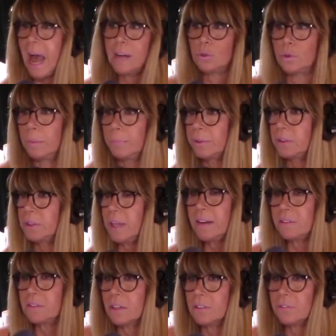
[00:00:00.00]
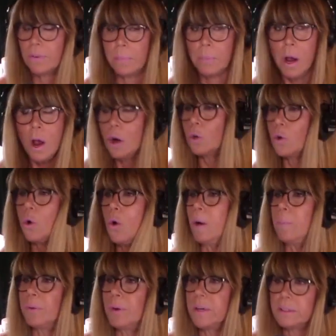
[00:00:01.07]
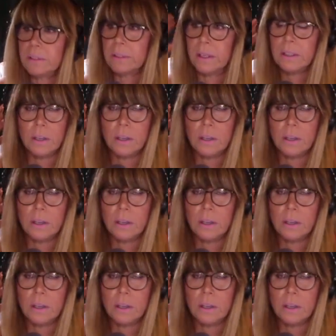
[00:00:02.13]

actually protects us from corporate,